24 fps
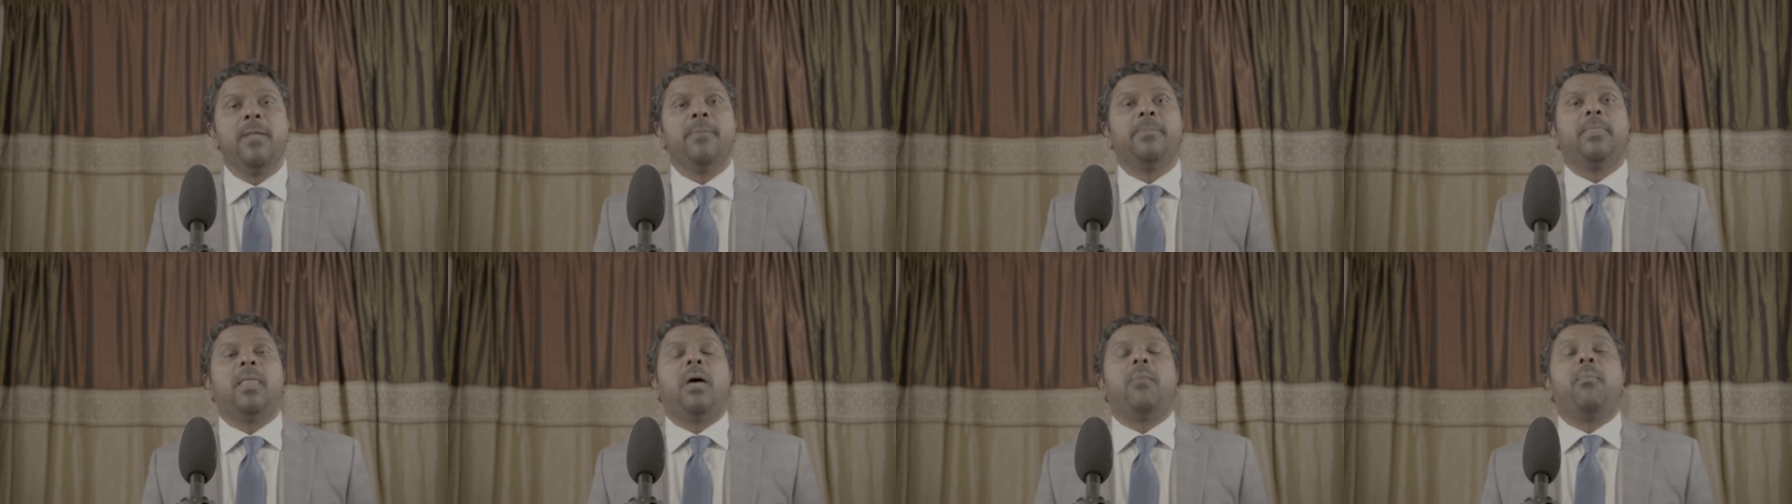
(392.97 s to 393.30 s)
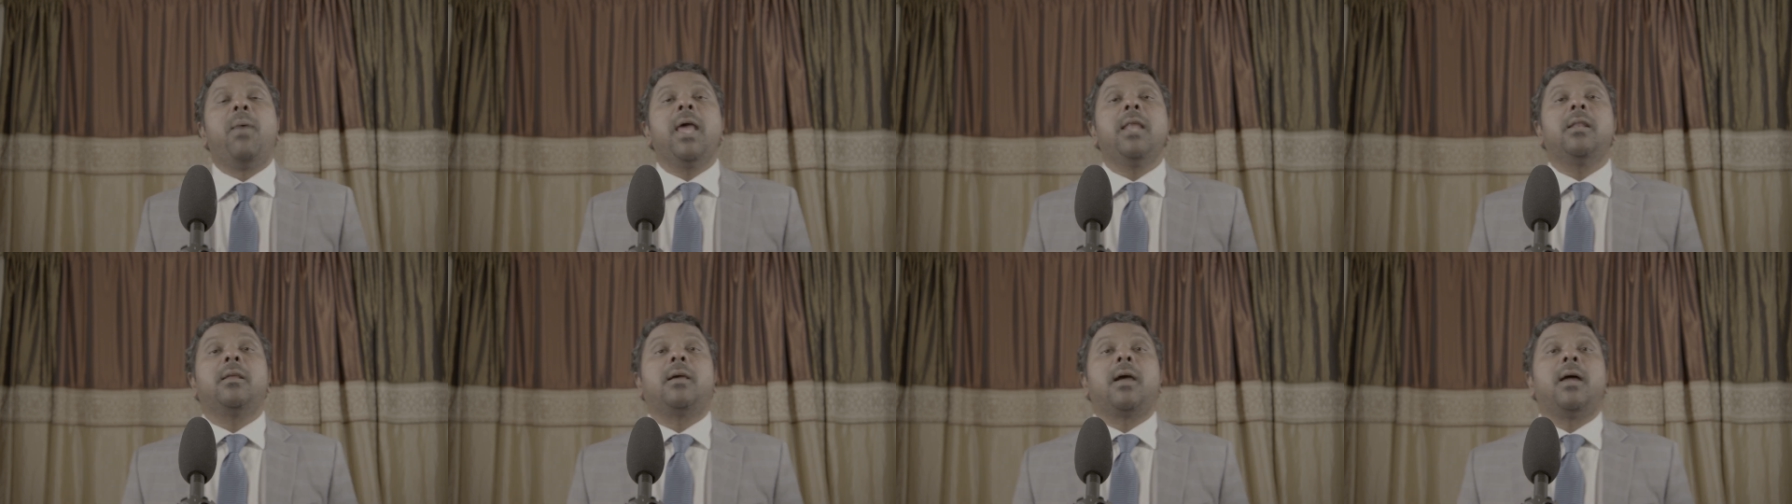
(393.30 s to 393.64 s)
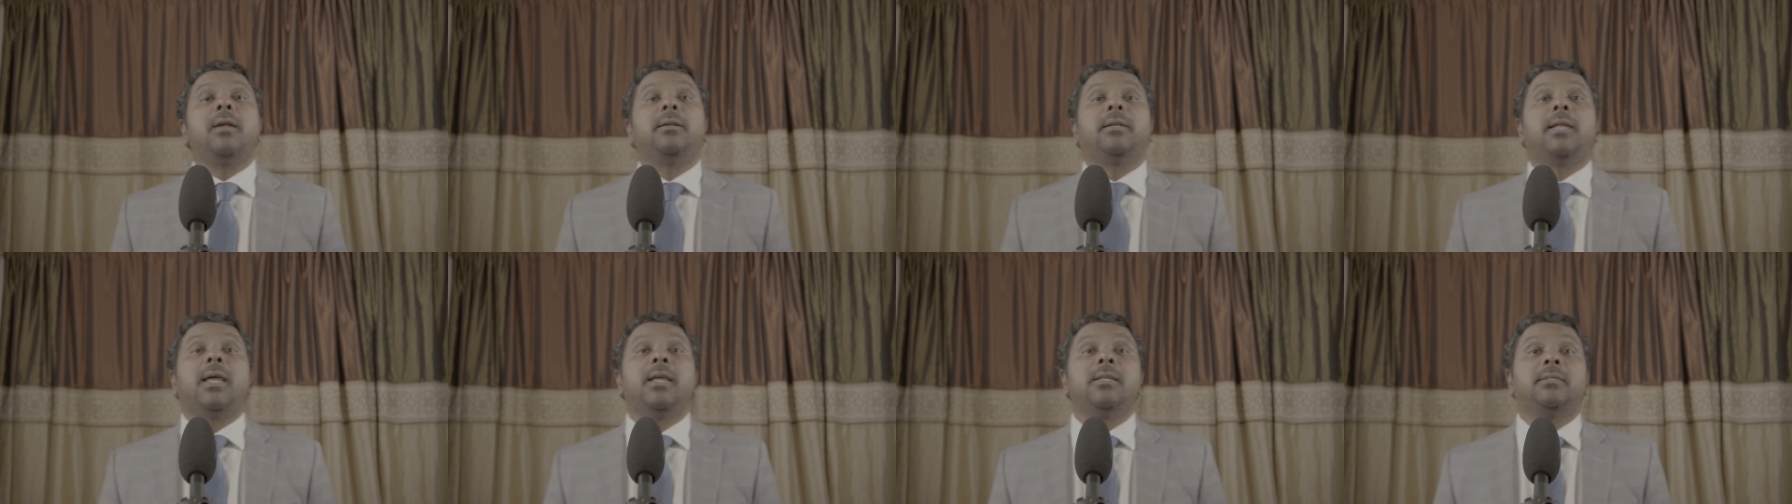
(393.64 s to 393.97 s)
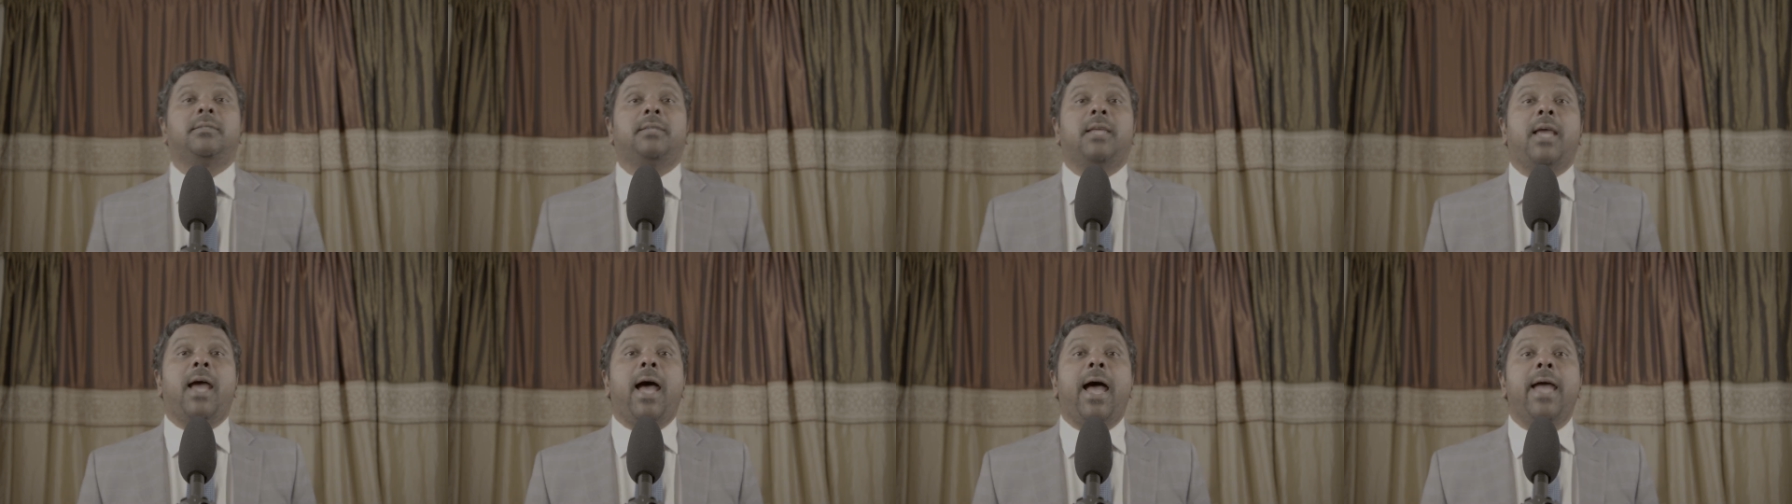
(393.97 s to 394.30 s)
The bile
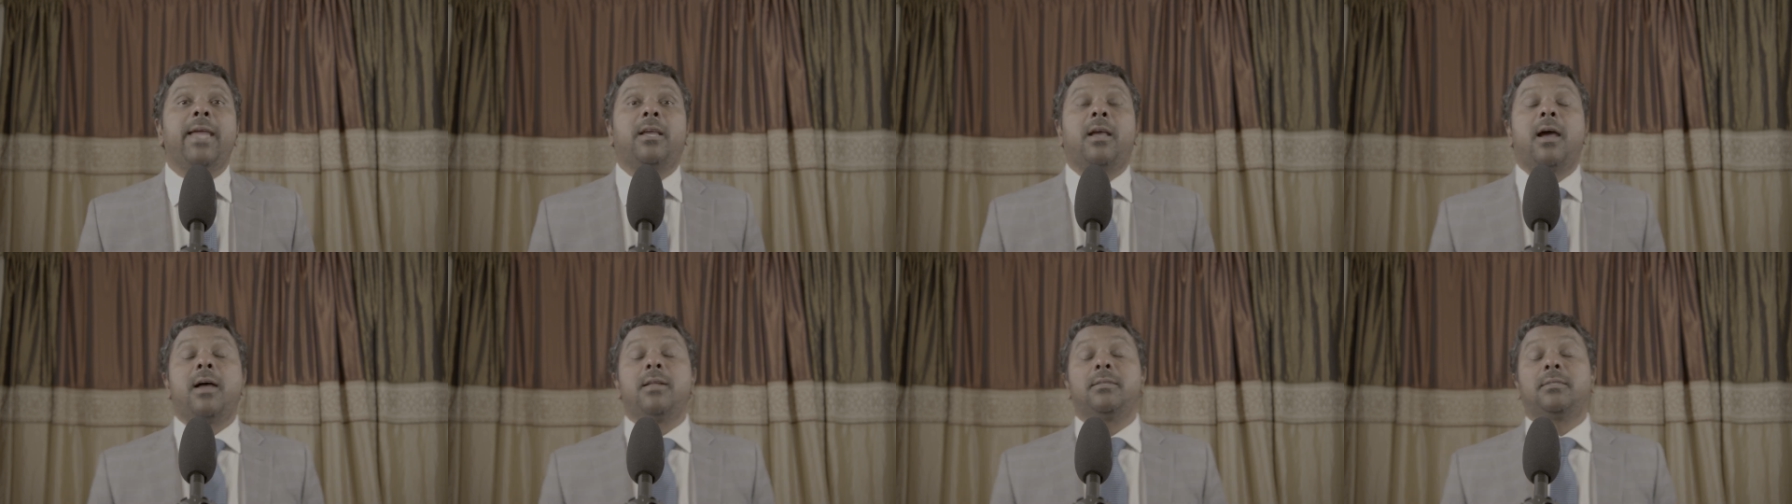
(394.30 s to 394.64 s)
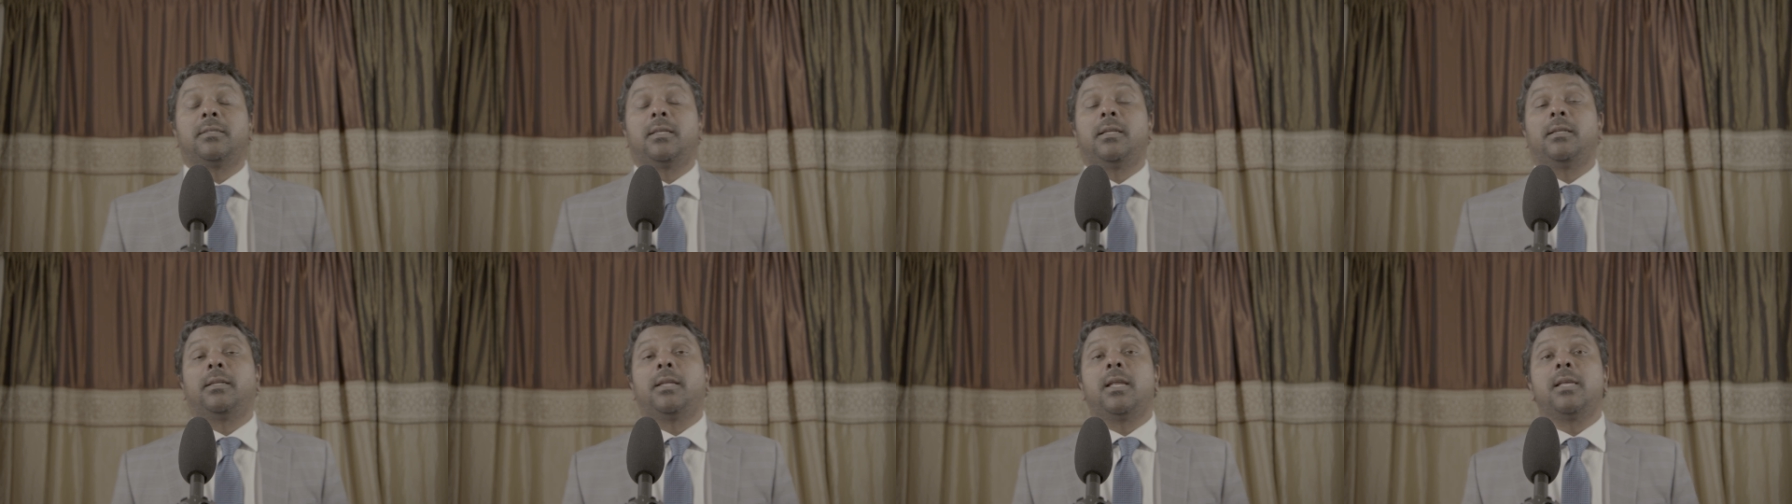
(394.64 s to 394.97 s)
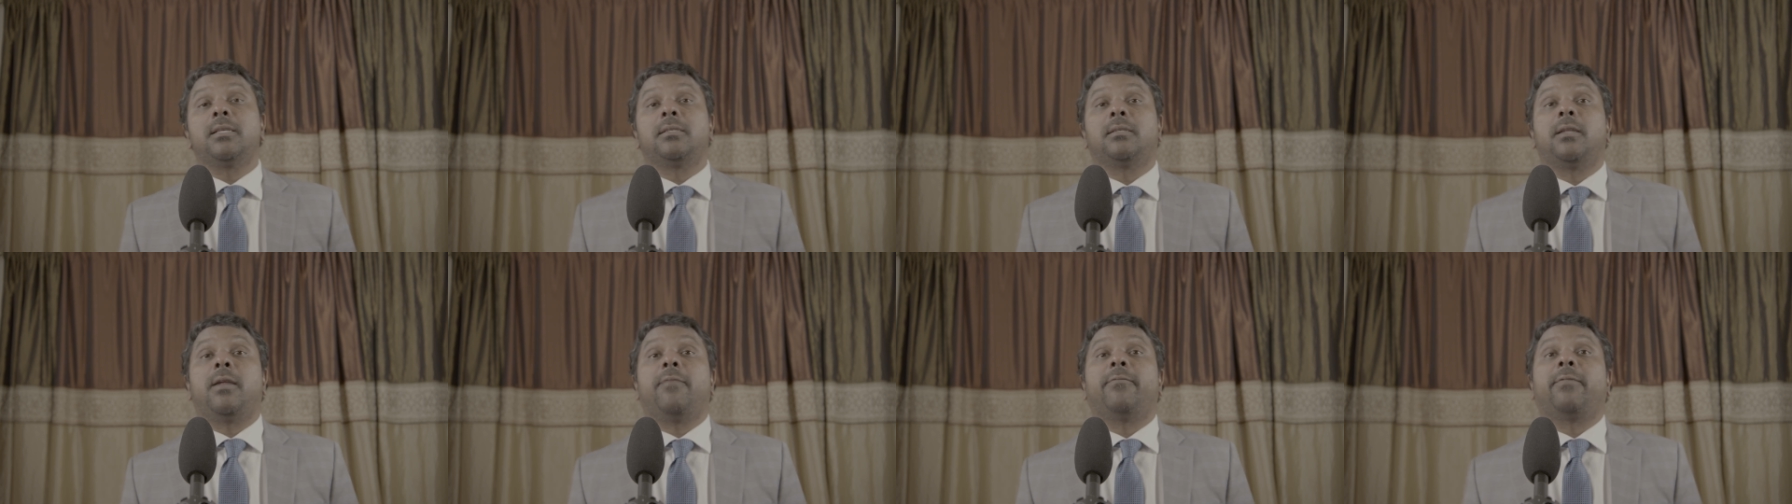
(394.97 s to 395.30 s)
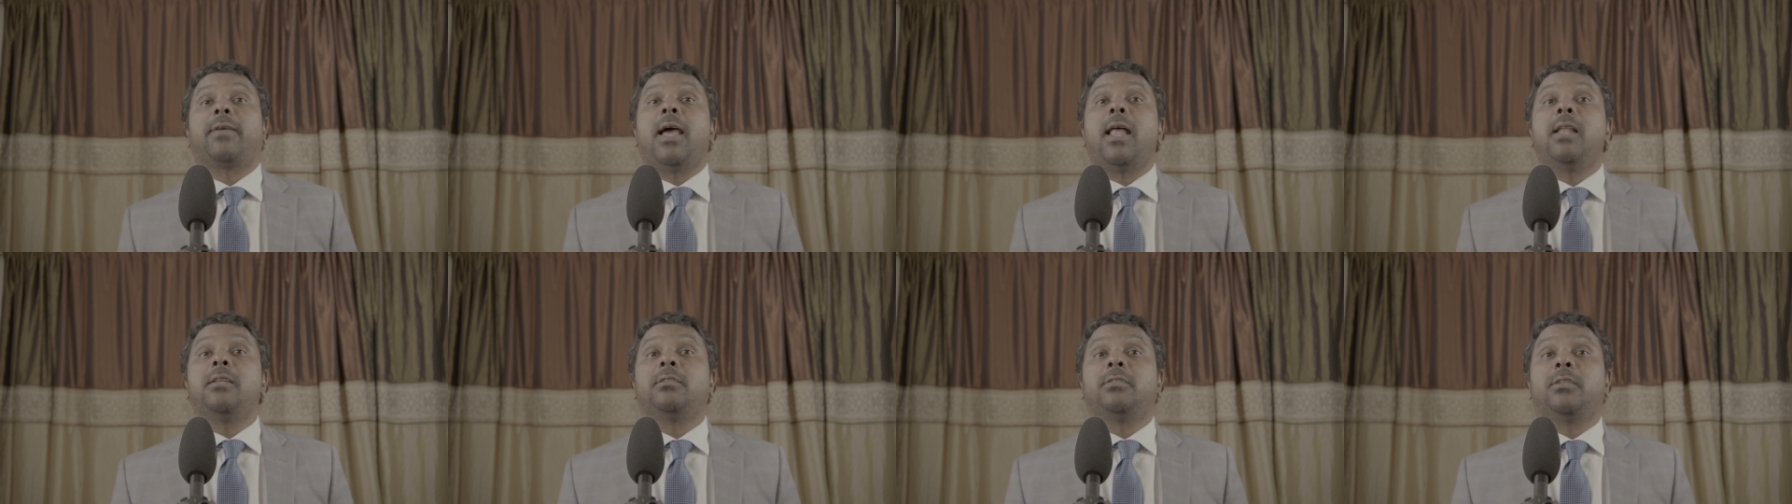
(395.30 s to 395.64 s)
contains a high concentration of
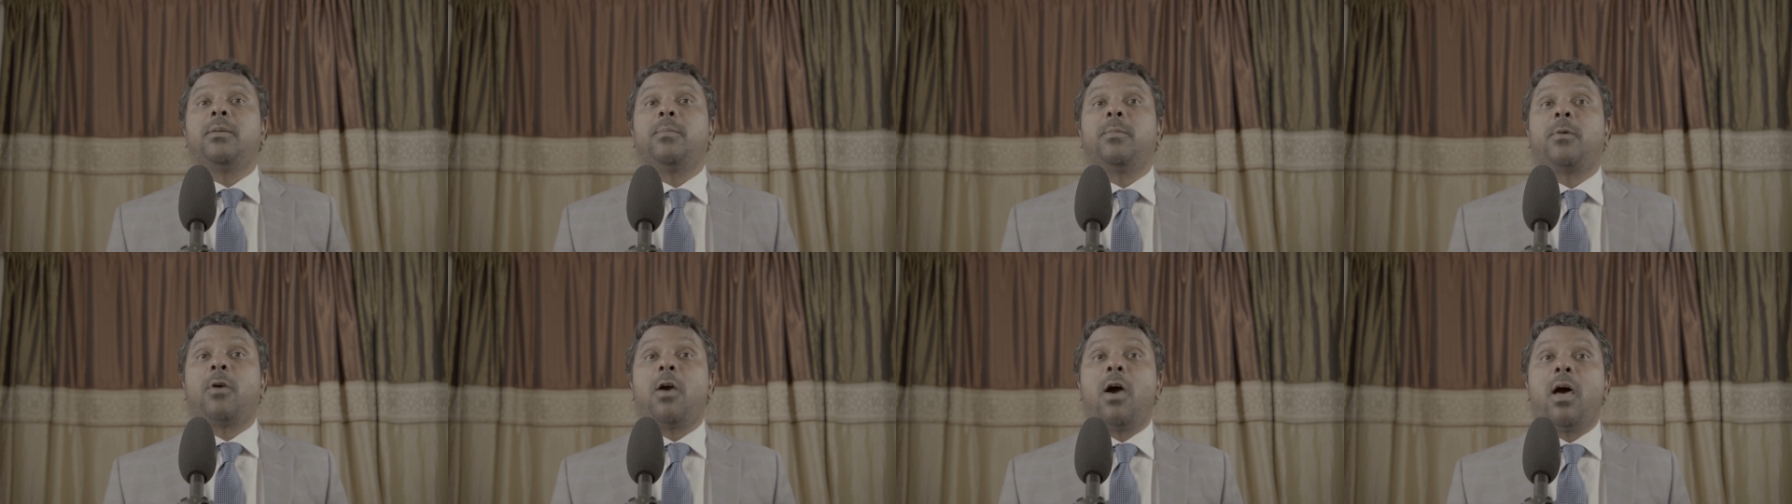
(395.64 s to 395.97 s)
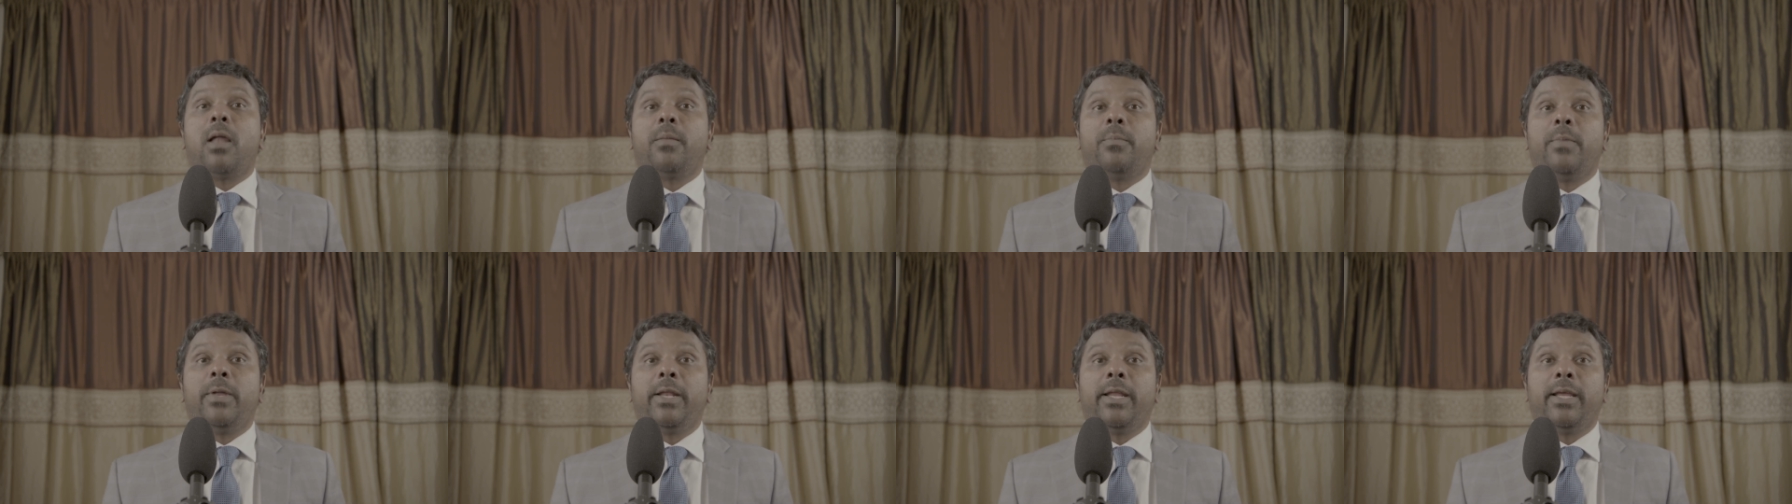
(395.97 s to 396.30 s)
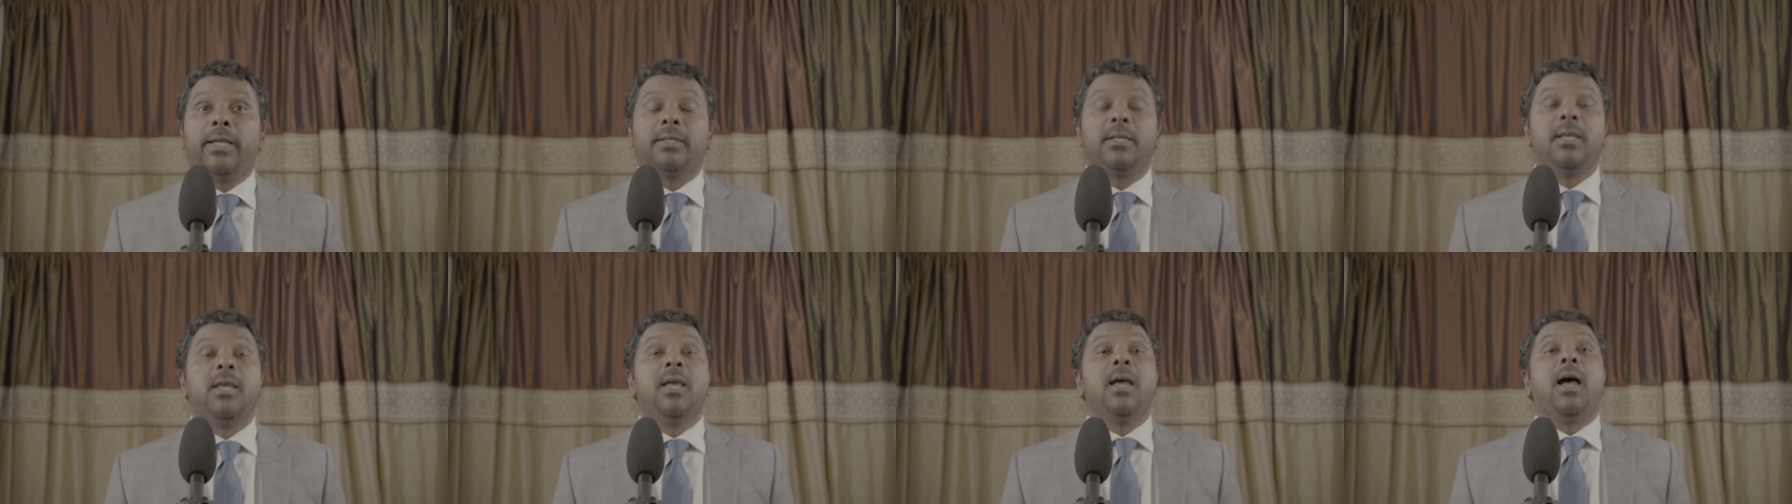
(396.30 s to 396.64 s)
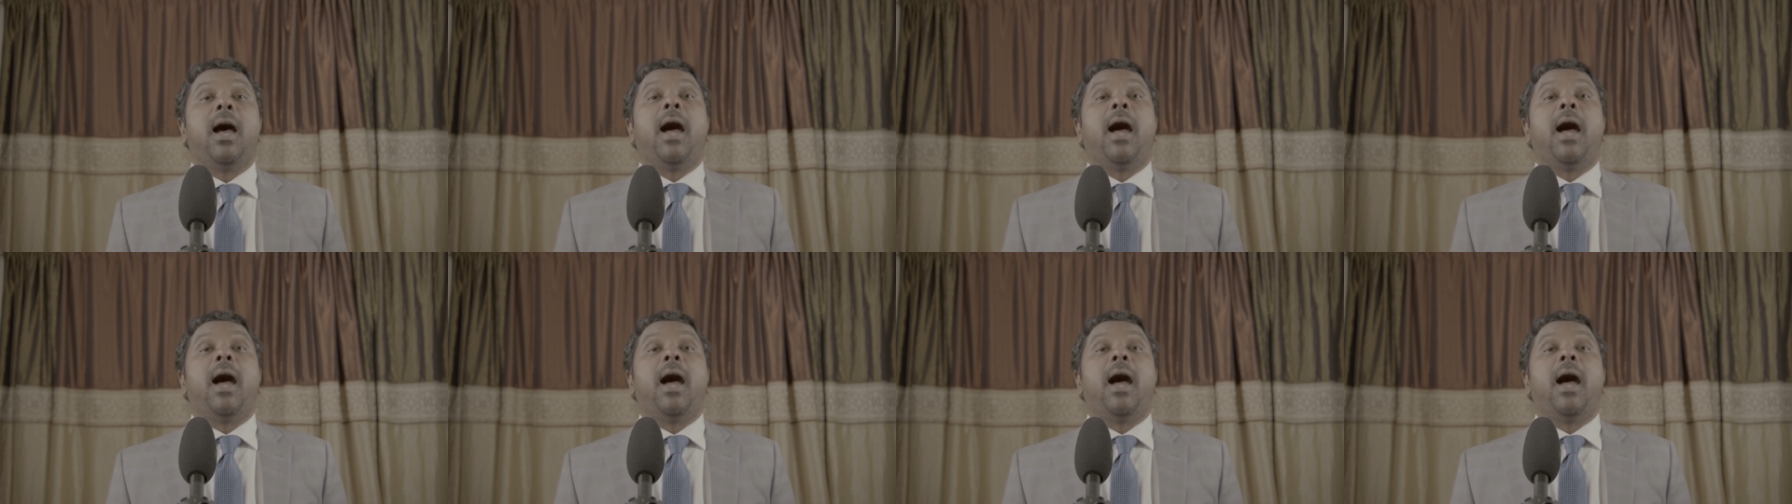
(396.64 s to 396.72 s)
calcium carbonate